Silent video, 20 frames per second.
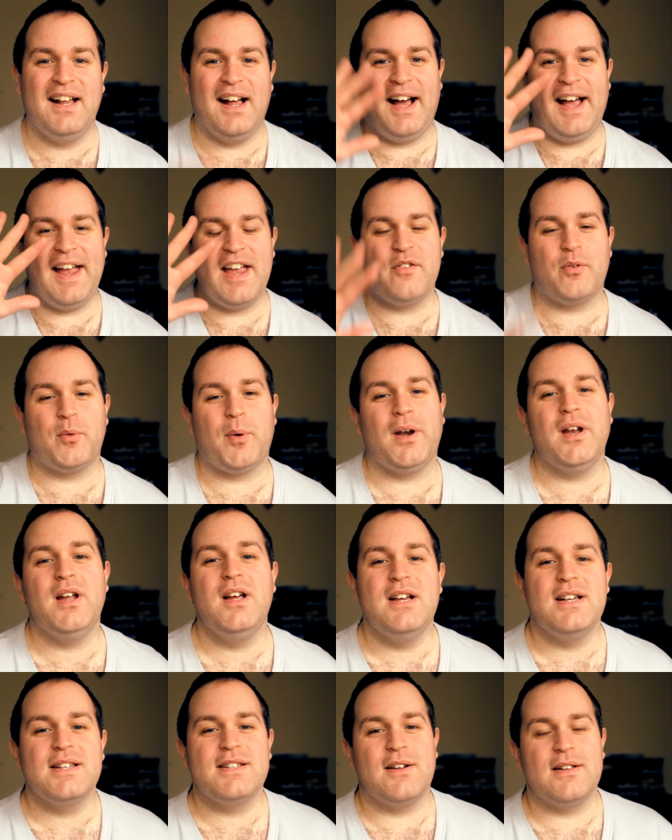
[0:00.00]
Hi everyone,
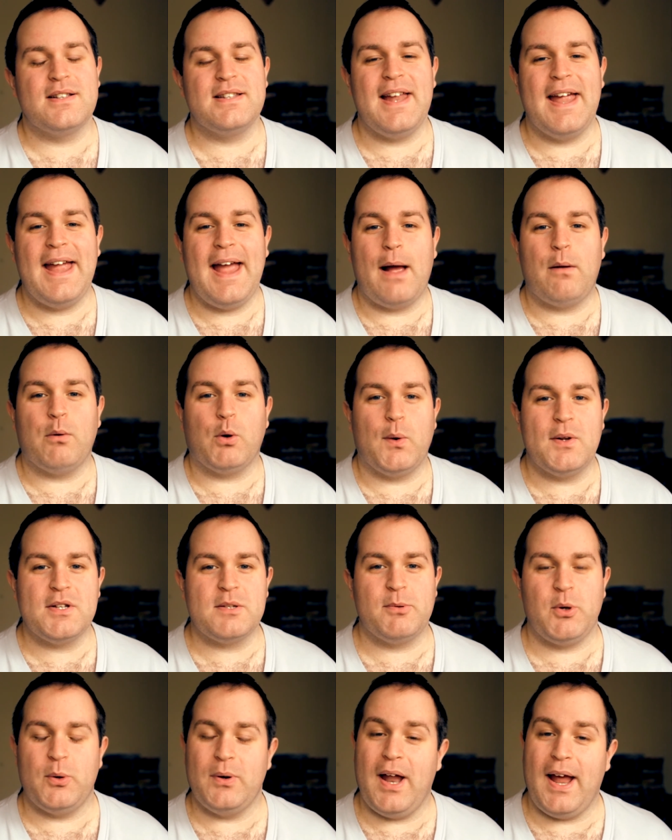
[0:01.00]
so today I'm going
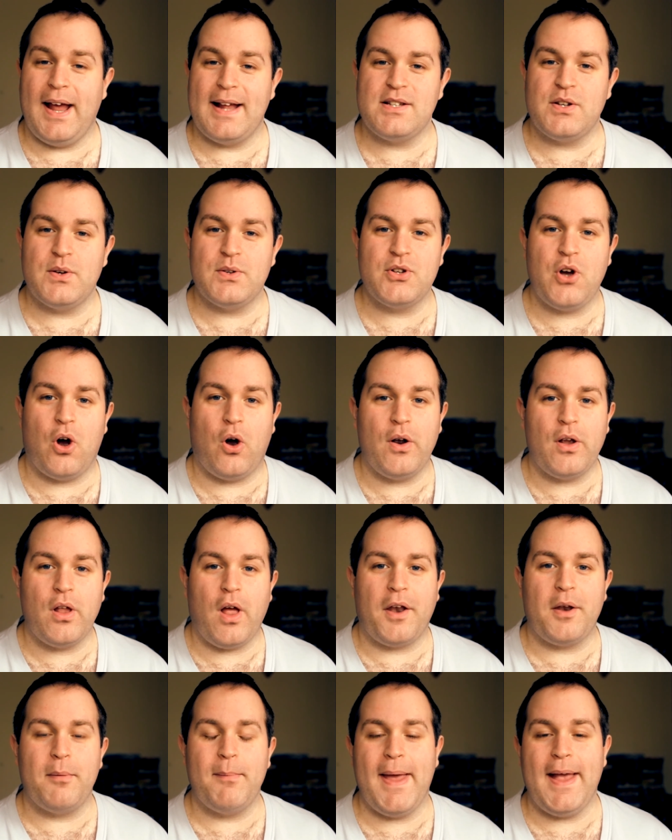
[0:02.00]
to be doing a tutorial
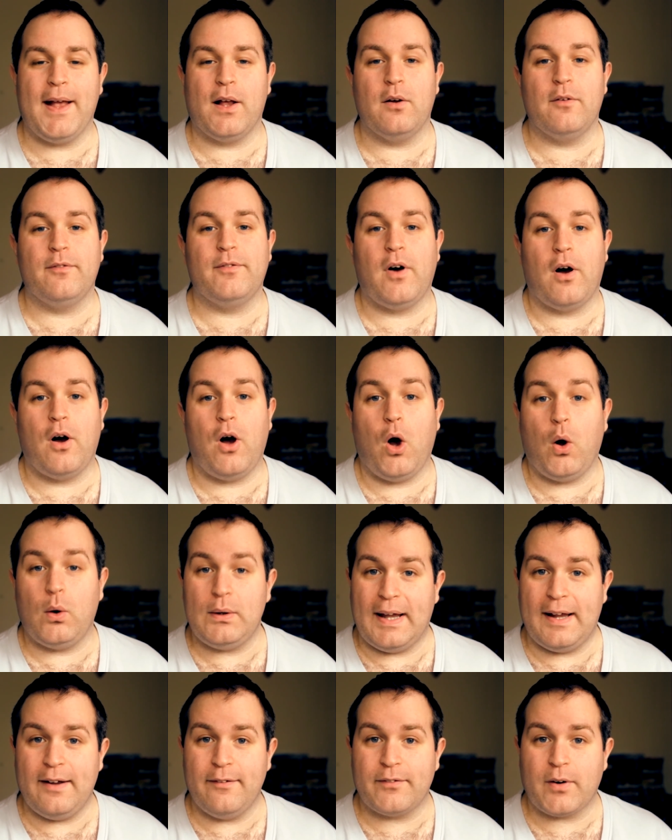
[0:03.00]
on the makeup for
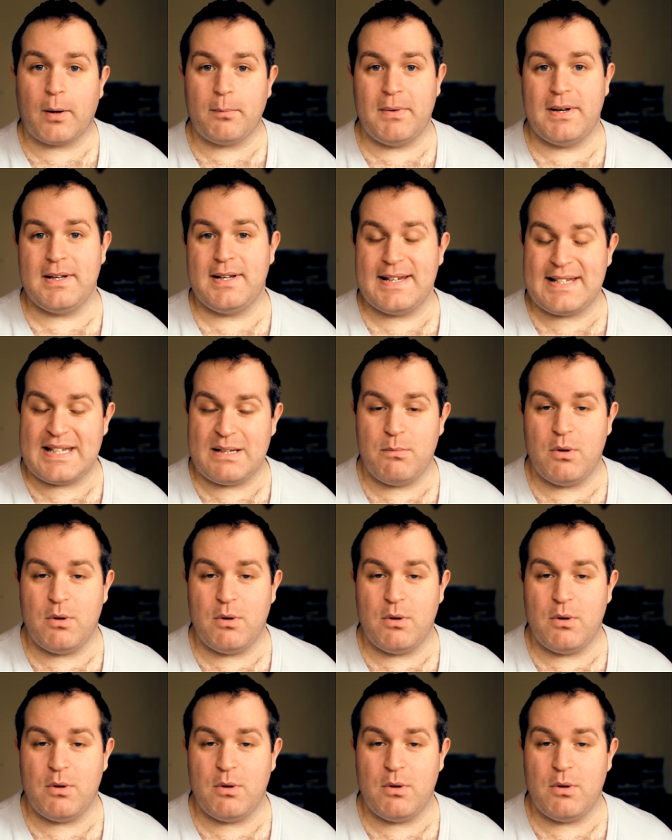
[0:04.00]
Olaf from the Disney